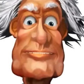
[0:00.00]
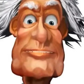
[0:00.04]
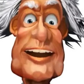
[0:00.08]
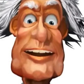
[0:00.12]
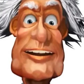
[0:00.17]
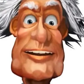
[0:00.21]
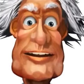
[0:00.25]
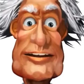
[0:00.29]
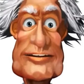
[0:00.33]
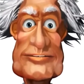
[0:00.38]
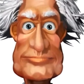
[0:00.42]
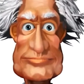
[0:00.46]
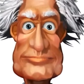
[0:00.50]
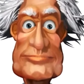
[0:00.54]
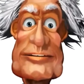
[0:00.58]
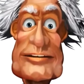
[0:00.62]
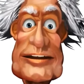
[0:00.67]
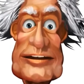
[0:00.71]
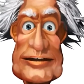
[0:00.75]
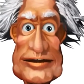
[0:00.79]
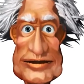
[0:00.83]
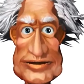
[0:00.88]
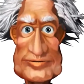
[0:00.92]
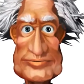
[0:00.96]
While in the
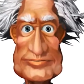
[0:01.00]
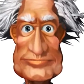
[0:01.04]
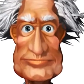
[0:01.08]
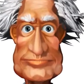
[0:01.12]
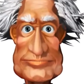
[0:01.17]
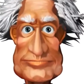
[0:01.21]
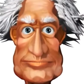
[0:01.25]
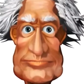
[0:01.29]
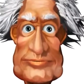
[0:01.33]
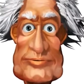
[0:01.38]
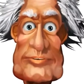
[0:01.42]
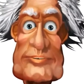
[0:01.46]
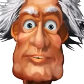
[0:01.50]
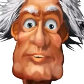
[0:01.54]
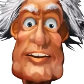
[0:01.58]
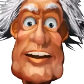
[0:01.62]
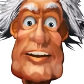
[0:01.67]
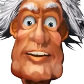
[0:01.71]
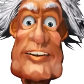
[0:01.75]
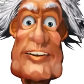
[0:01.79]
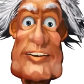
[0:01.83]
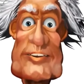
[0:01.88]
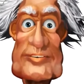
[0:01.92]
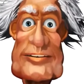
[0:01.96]
past, it
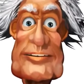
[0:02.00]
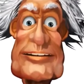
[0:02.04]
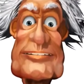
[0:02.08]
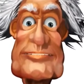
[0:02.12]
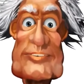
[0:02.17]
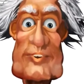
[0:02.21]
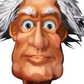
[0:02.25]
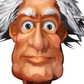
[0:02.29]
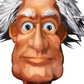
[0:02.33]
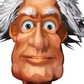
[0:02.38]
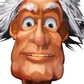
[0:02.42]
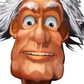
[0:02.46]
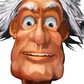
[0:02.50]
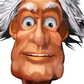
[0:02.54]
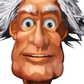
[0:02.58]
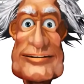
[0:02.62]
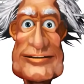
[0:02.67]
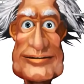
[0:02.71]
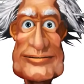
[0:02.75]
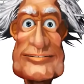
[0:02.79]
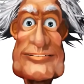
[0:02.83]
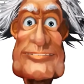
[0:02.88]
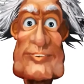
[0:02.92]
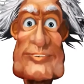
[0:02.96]
was always a good
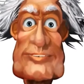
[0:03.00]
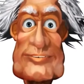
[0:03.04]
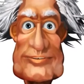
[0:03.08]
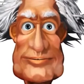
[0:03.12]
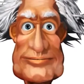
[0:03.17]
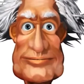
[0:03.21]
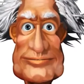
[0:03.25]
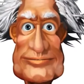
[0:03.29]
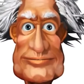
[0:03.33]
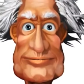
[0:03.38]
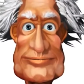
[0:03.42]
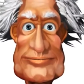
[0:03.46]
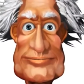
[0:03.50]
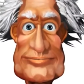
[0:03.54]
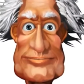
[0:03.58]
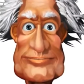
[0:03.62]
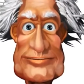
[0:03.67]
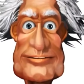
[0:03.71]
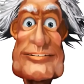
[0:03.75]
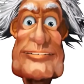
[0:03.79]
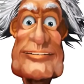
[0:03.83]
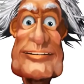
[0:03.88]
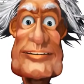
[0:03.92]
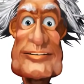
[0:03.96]
thing to do,
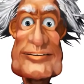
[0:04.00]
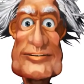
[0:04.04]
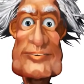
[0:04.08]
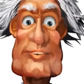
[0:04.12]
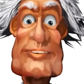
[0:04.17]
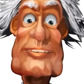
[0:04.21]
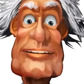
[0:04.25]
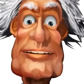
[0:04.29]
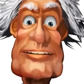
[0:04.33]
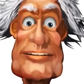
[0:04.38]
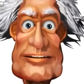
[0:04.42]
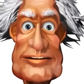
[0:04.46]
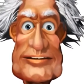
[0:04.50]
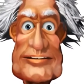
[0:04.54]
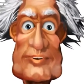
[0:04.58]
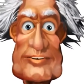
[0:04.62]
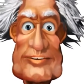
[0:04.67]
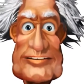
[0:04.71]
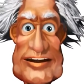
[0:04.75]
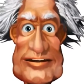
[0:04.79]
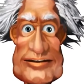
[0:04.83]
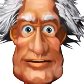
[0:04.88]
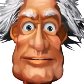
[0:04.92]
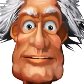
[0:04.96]
in today's
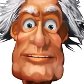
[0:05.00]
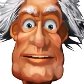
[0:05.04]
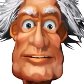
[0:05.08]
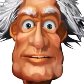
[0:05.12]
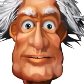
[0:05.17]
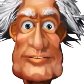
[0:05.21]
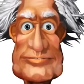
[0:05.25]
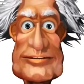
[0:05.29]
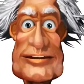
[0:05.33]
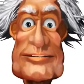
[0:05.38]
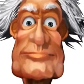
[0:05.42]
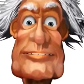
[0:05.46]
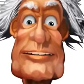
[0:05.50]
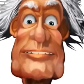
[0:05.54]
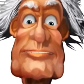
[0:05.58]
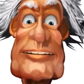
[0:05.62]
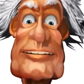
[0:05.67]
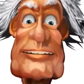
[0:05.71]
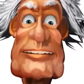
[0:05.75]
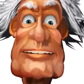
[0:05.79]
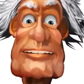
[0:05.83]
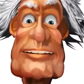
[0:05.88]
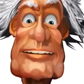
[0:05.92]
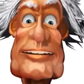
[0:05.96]
world, it has become
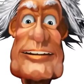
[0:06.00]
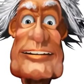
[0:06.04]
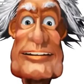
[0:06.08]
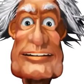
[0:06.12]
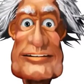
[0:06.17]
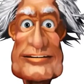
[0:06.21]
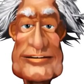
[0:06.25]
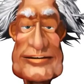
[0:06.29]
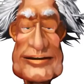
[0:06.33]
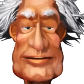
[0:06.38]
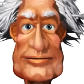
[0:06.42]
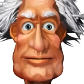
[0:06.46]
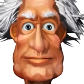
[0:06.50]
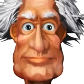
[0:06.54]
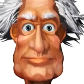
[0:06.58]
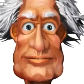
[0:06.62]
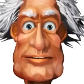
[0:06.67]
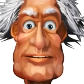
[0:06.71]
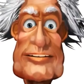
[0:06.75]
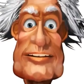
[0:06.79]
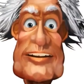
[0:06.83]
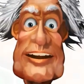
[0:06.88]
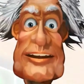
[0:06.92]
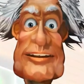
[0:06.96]
a necessity
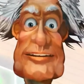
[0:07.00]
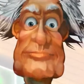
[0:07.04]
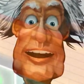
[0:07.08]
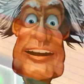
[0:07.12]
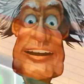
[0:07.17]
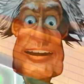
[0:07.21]
for a